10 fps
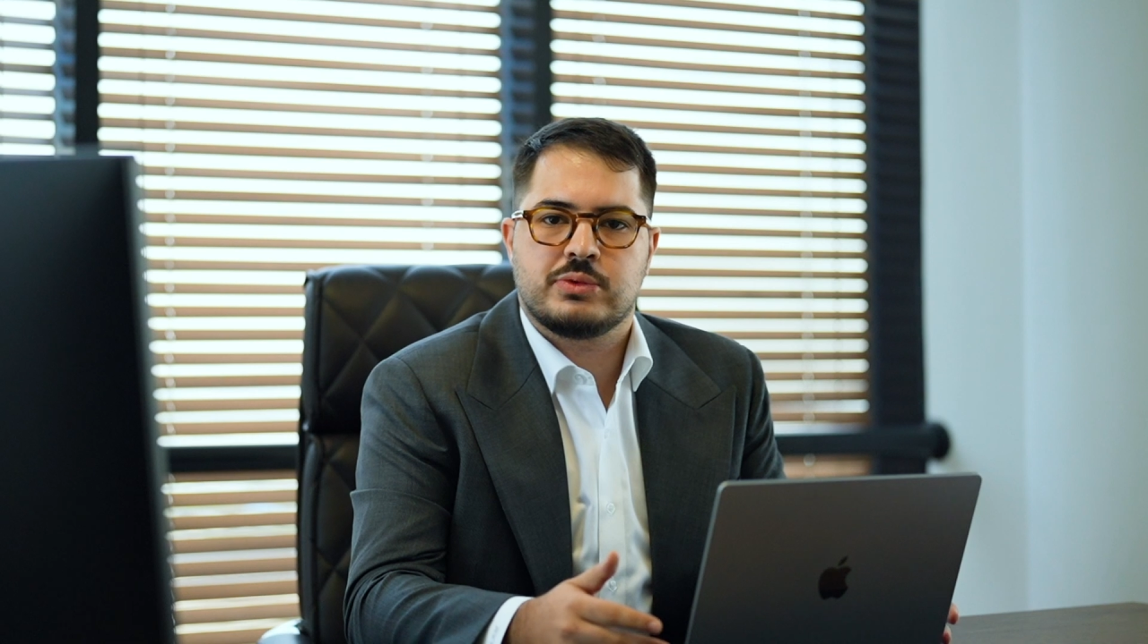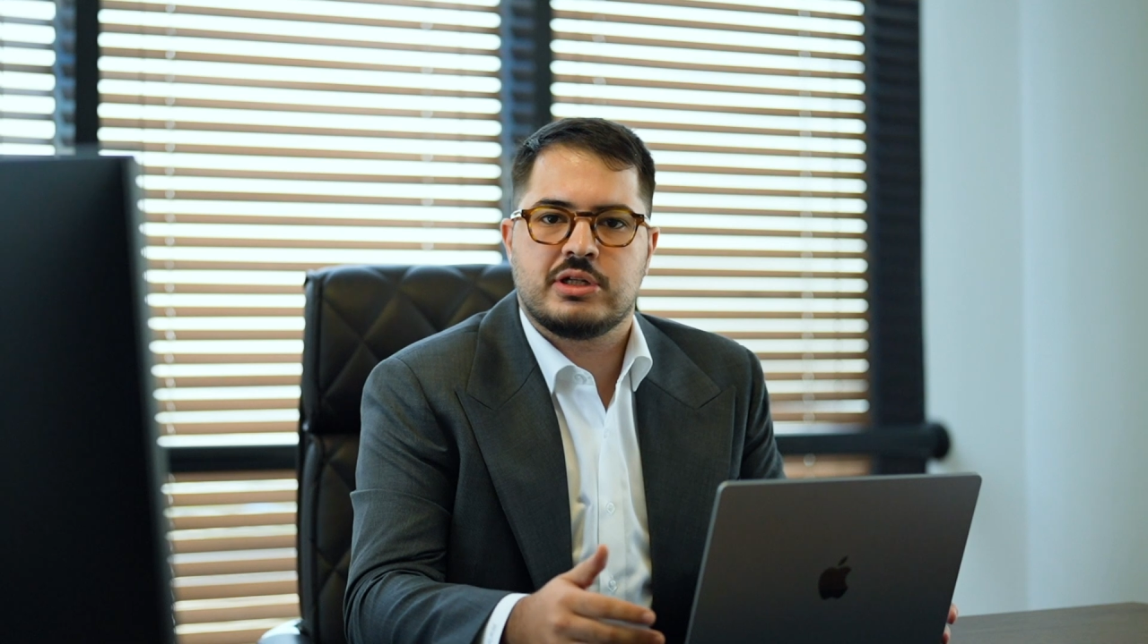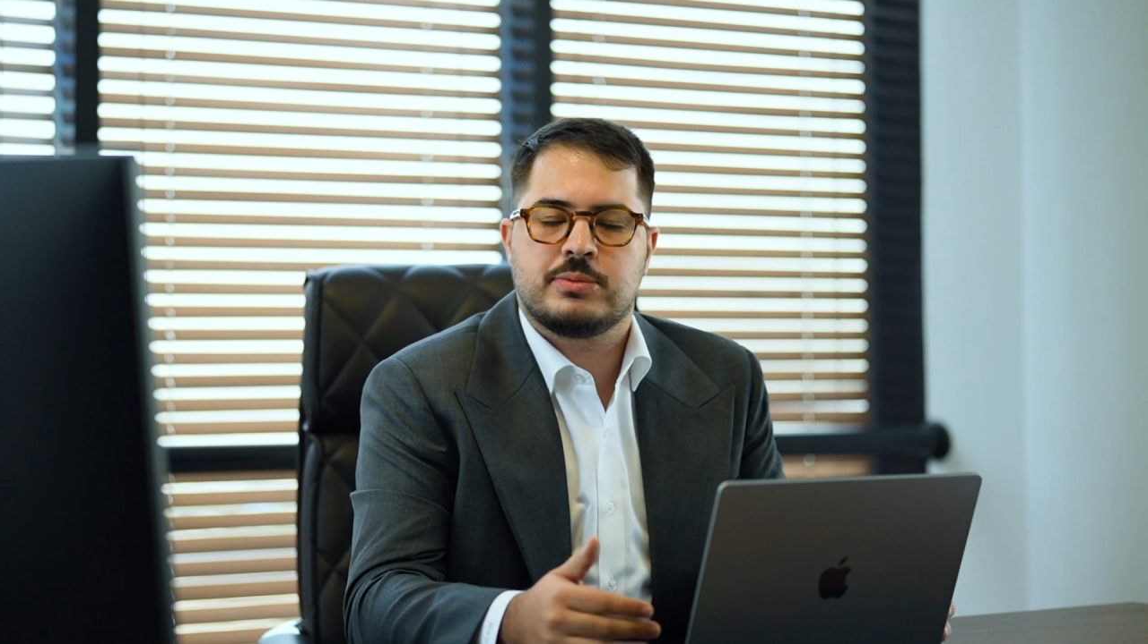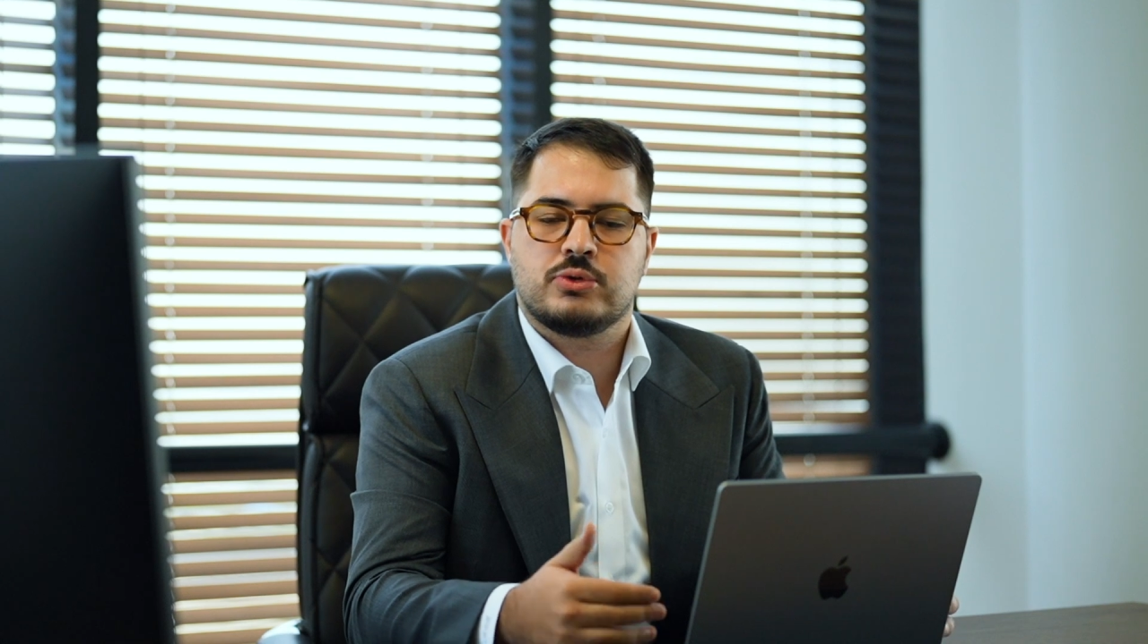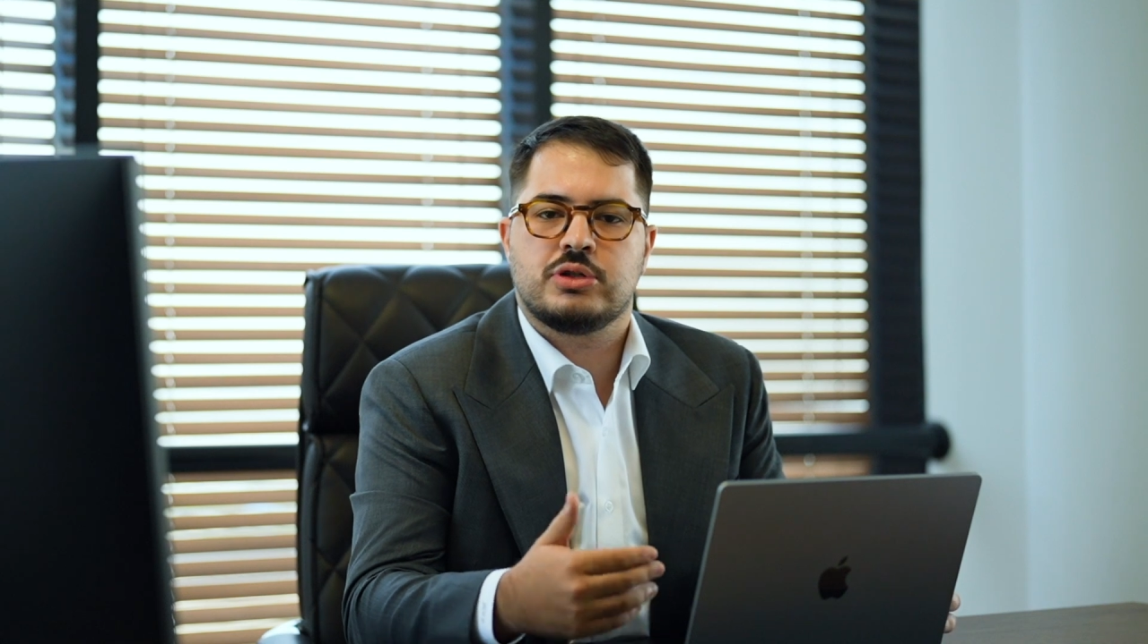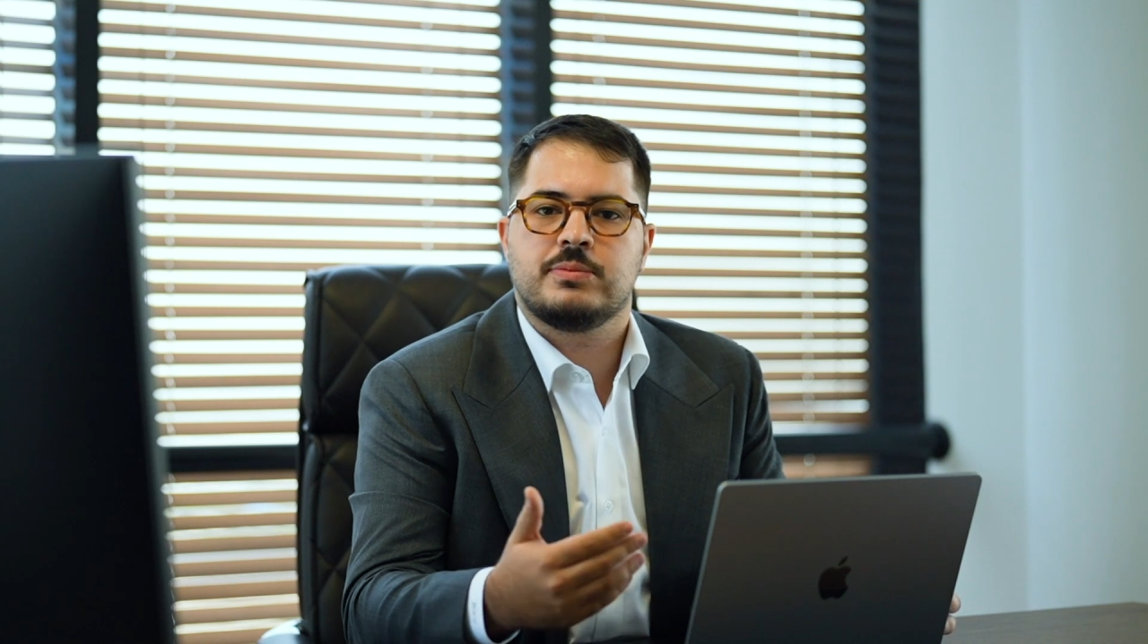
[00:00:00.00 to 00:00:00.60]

we help to